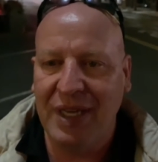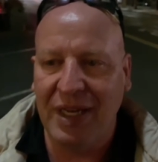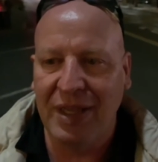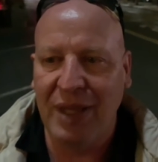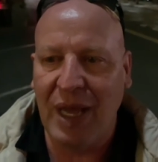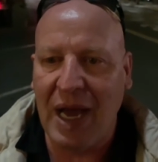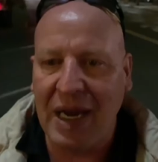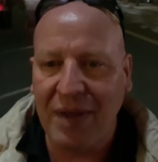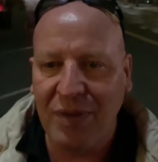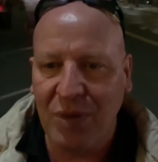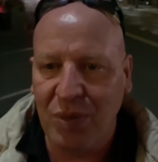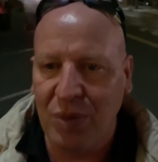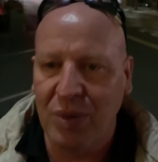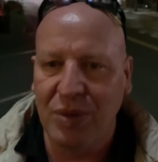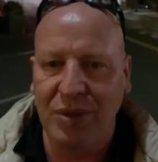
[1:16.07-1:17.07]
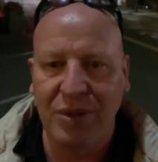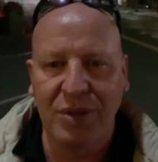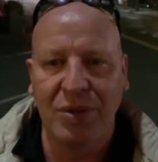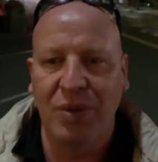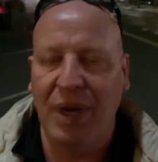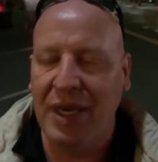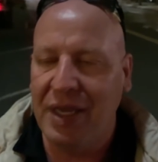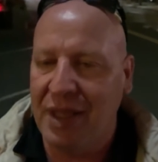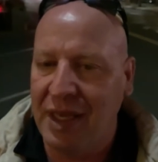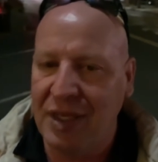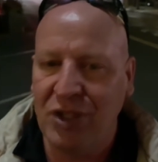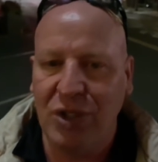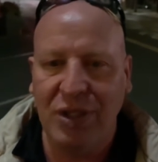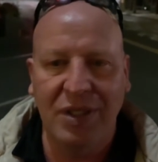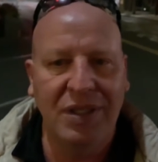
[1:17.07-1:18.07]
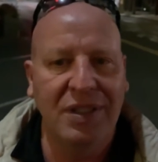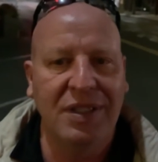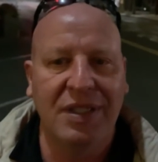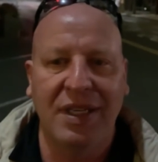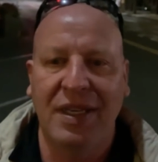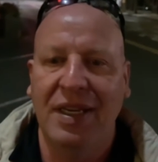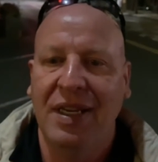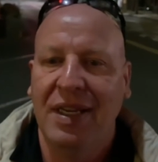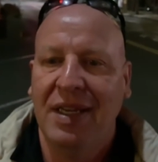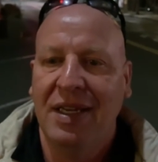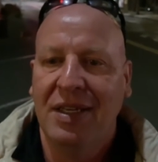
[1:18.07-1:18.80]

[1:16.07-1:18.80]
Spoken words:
get a lot of the rules and regulations and